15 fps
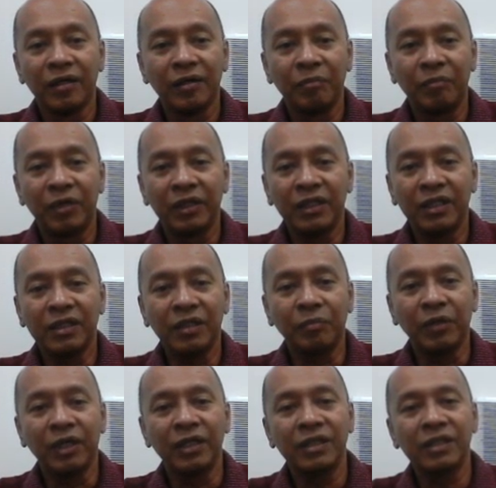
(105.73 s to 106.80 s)

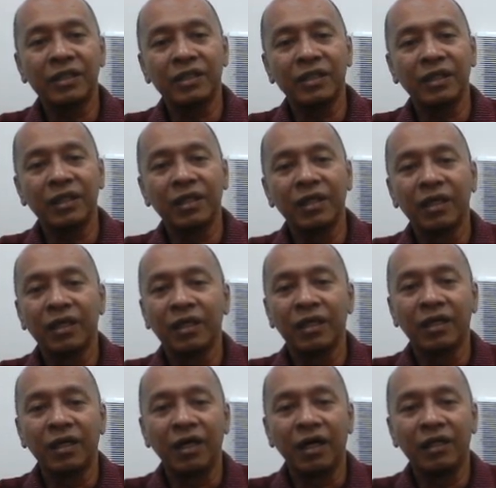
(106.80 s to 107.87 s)
Participants
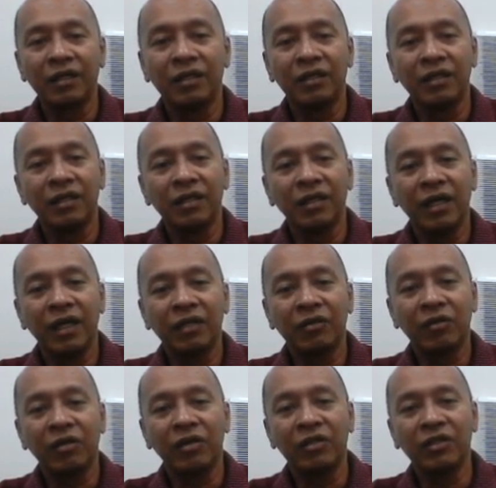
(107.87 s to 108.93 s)
are
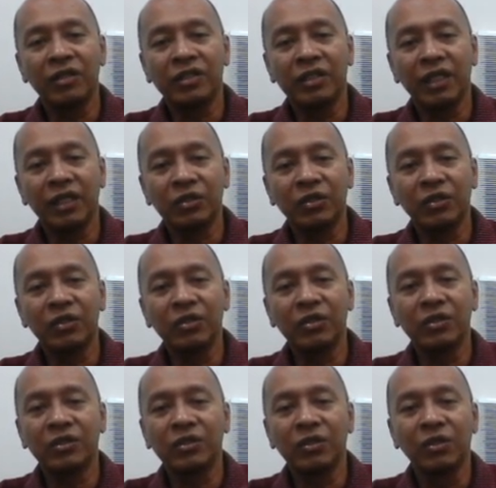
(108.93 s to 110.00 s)
heterogeneous
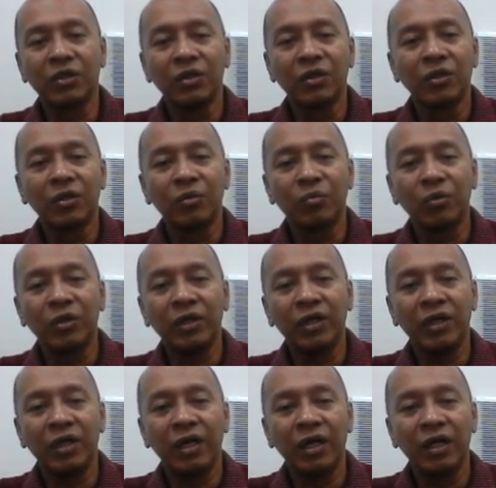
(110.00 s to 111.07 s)
sections
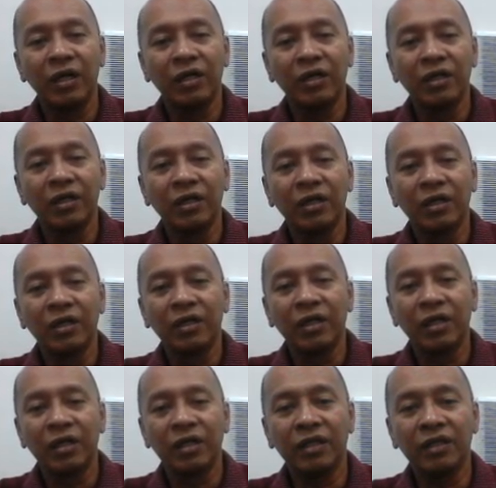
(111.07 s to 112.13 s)
were
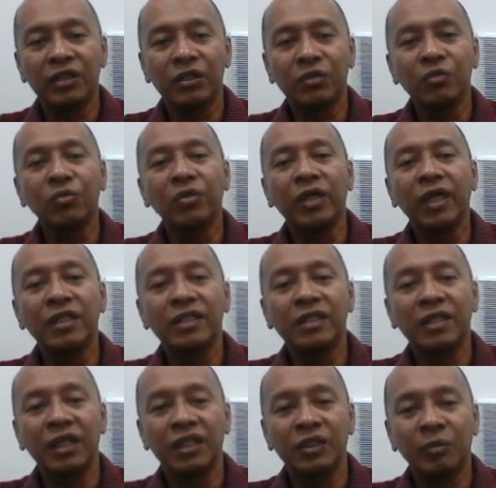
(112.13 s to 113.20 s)
30
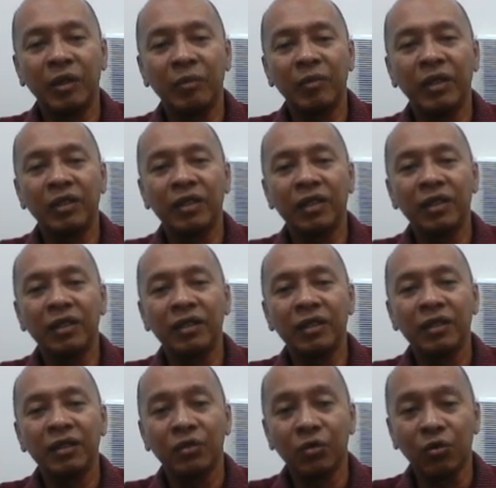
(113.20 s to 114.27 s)
students, and experimental
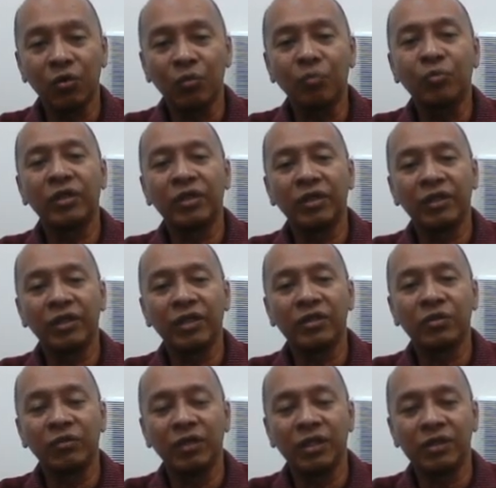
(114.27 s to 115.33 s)
group were 30
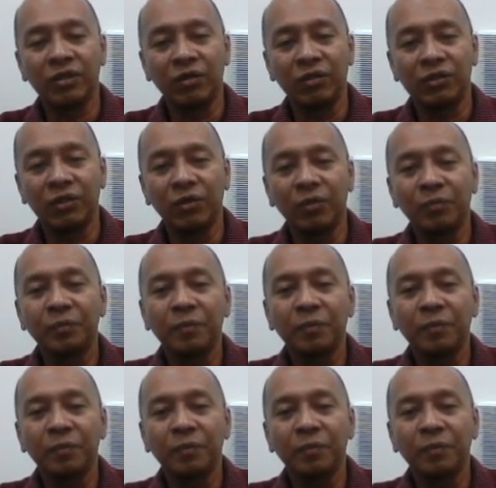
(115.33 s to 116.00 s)
students also.